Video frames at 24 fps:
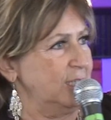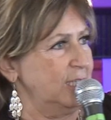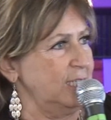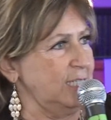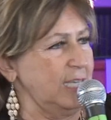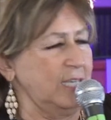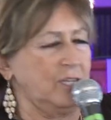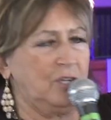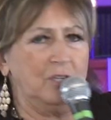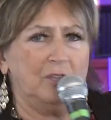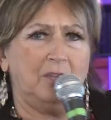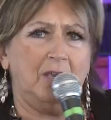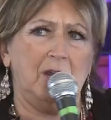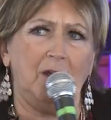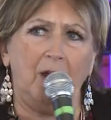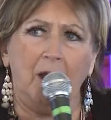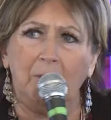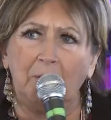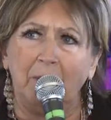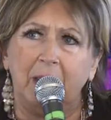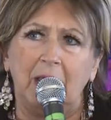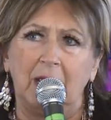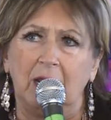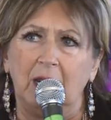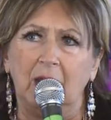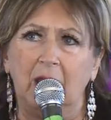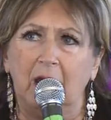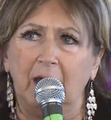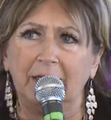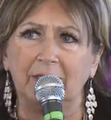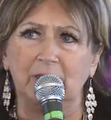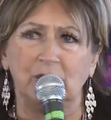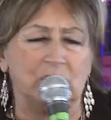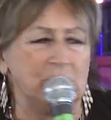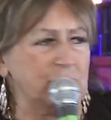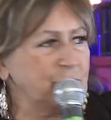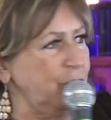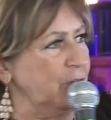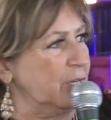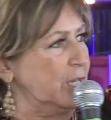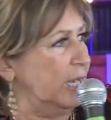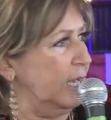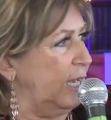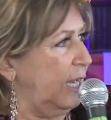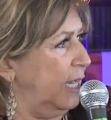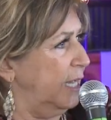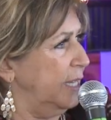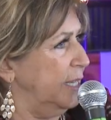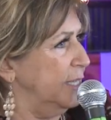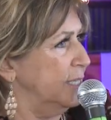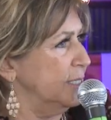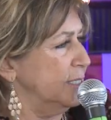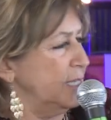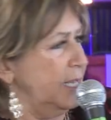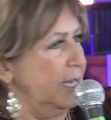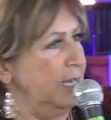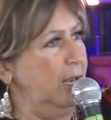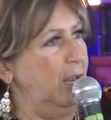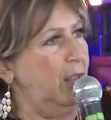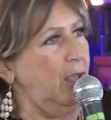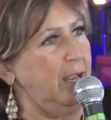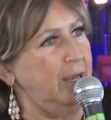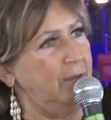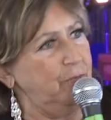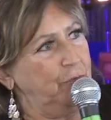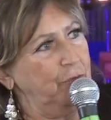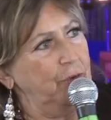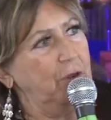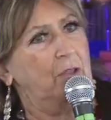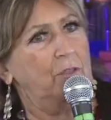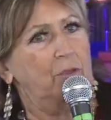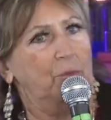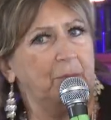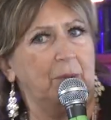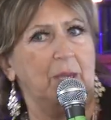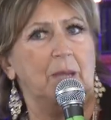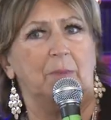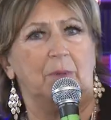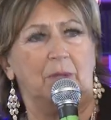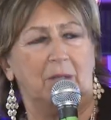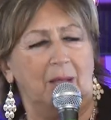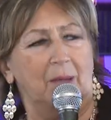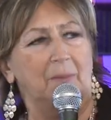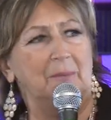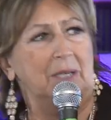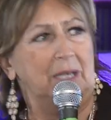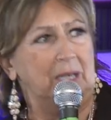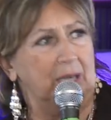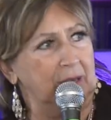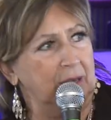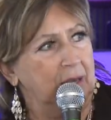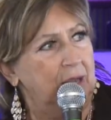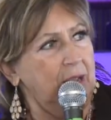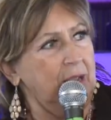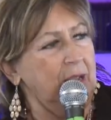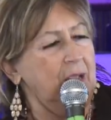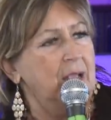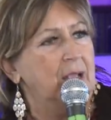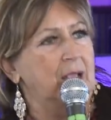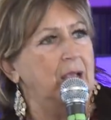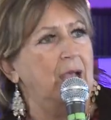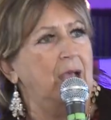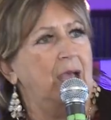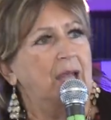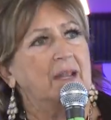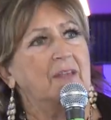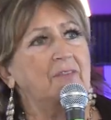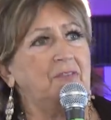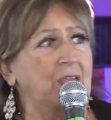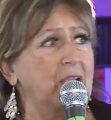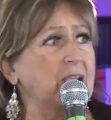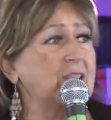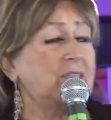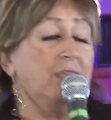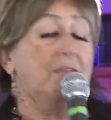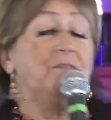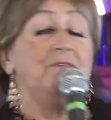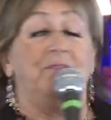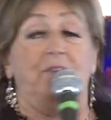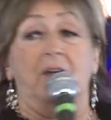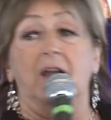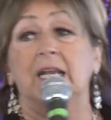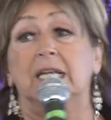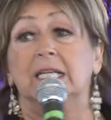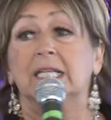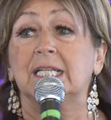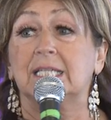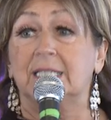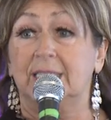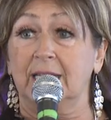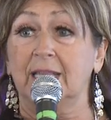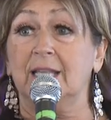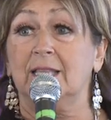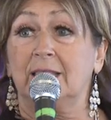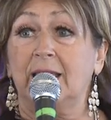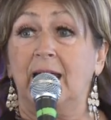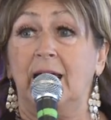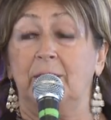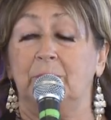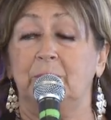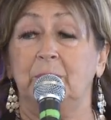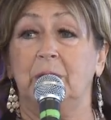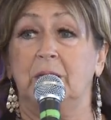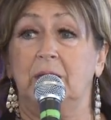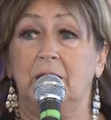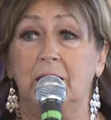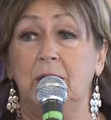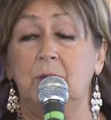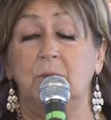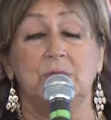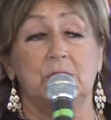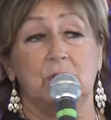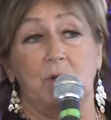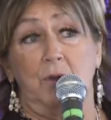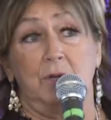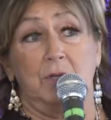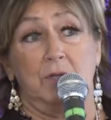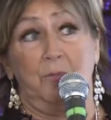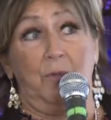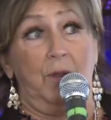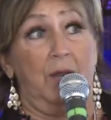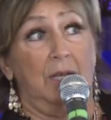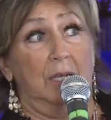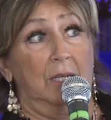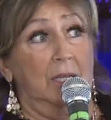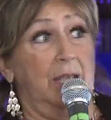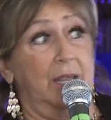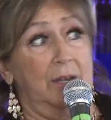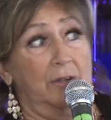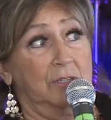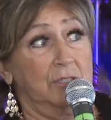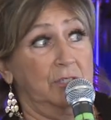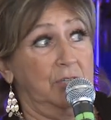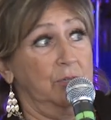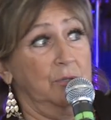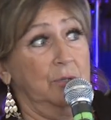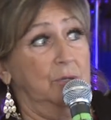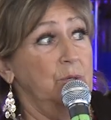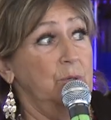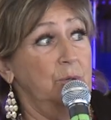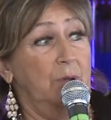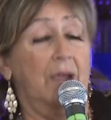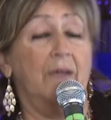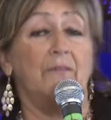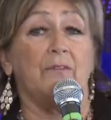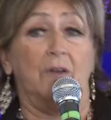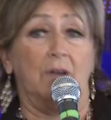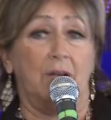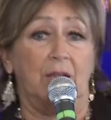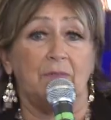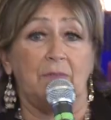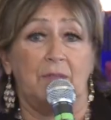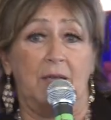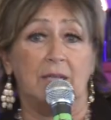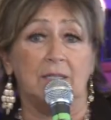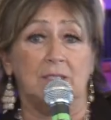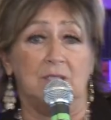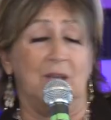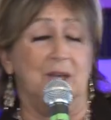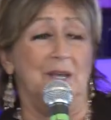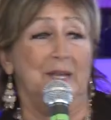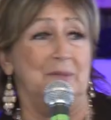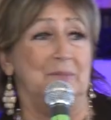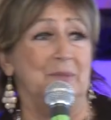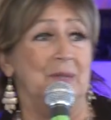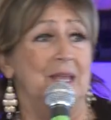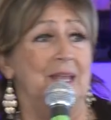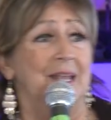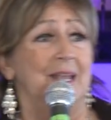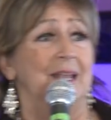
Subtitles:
He said, could they not make a line just for Canadians and a line for other people coming in? And I think they finally did that, but he was going to write a letter to whoever at that time.